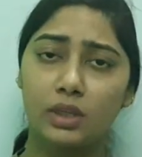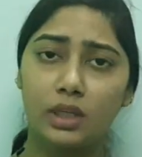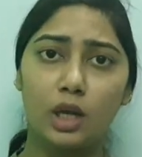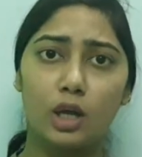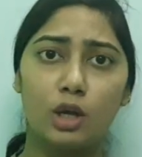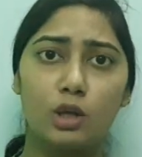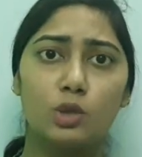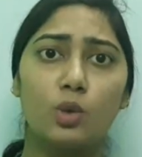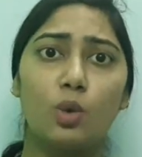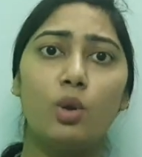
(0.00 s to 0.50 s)

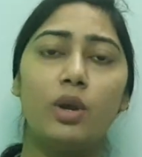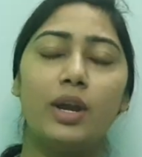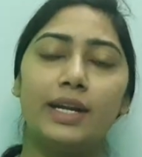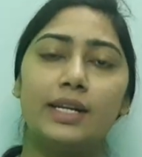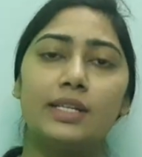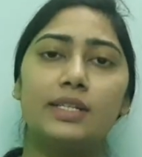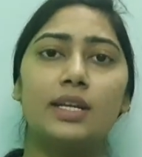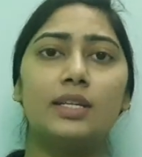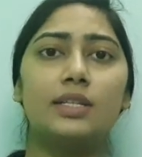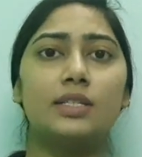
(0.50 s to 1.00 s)
So let's
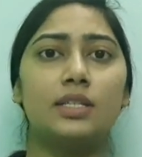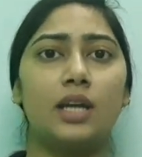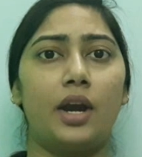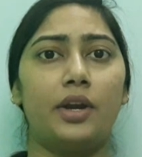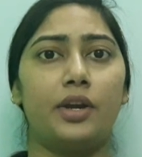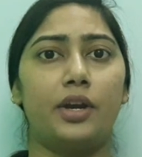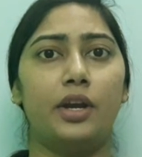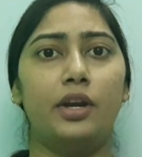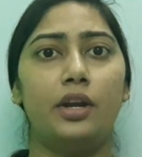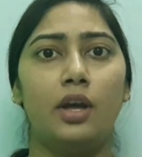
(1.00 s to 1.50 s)
get
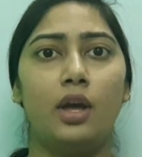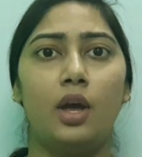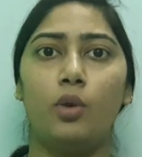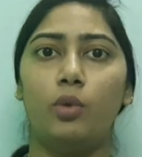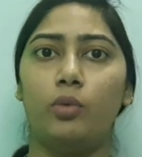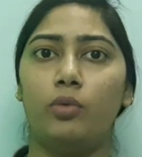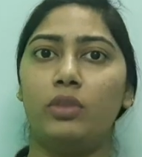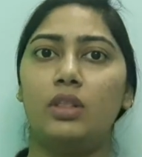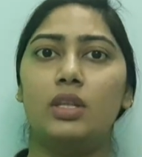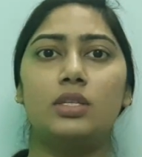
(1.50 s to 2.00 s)
started
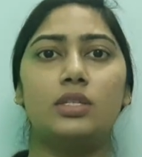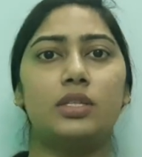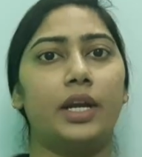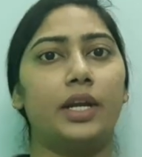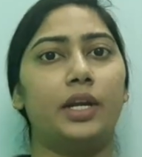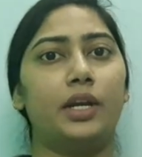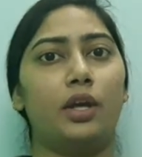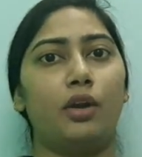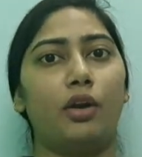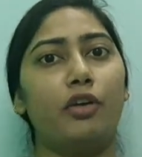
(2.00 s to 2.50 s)
with the
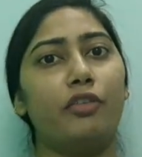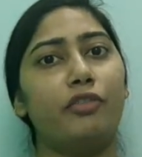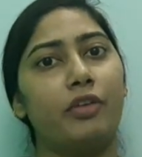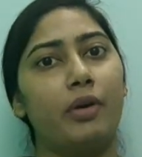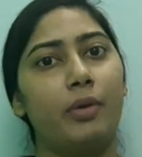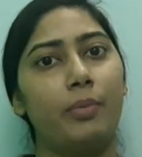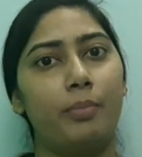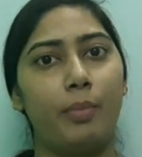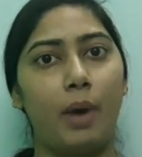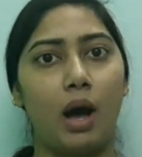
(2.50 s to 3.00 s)
center of
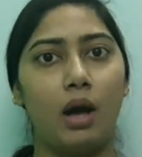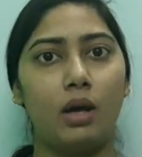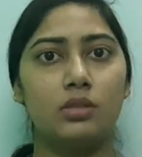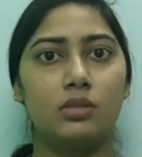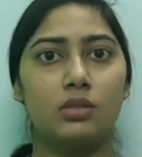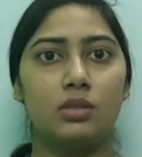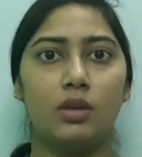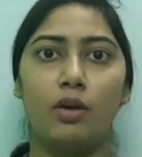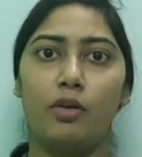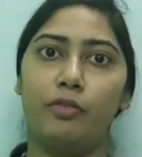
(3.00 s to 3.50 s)
mass
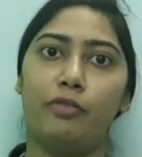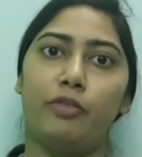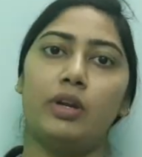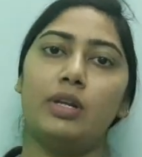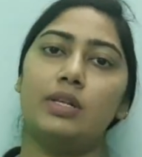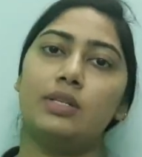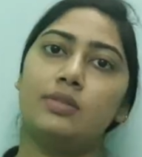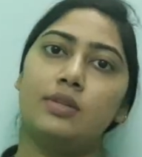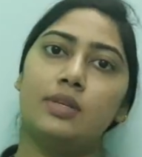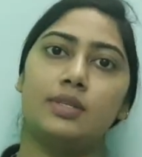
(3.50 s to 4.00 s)
for a
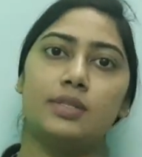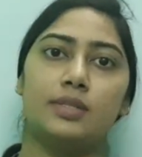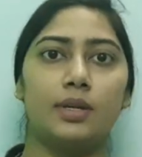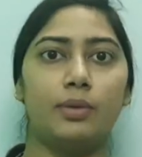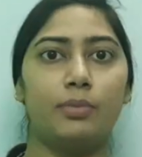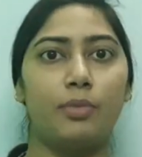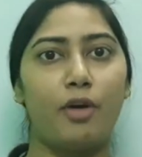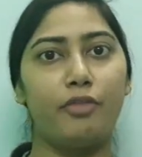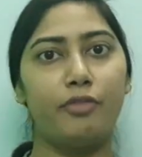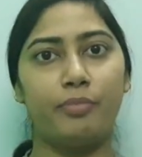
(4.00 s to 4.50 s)
system
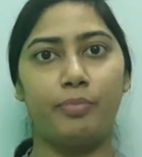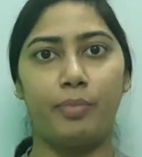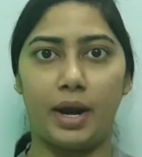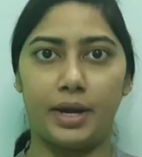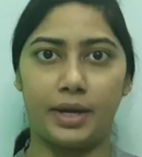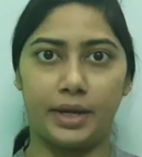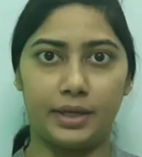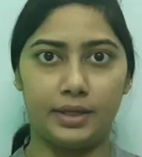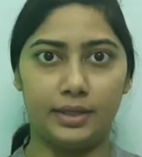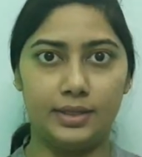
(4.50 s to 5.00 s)
of
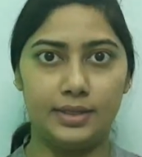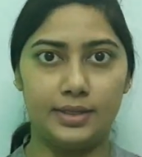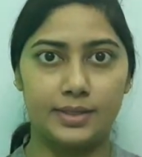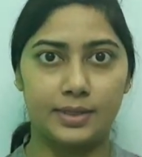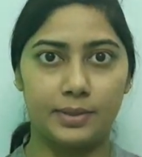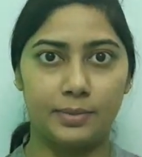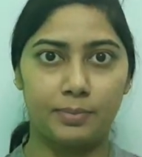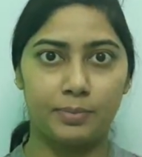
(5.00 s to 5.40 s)
particles.